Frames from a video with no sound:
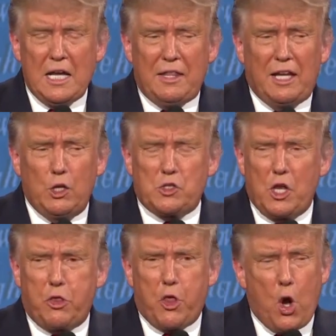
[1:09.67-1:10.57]
They're
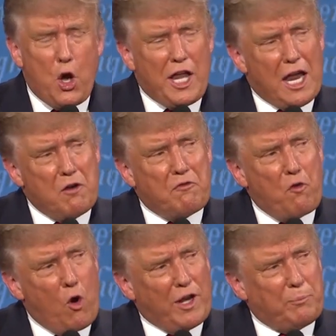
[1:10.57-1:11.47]
losing 30 and
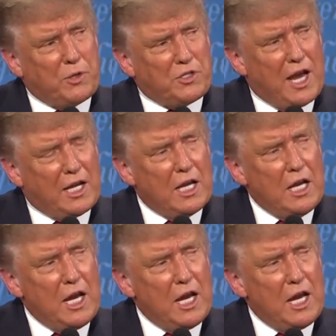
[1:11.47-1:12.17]
40%.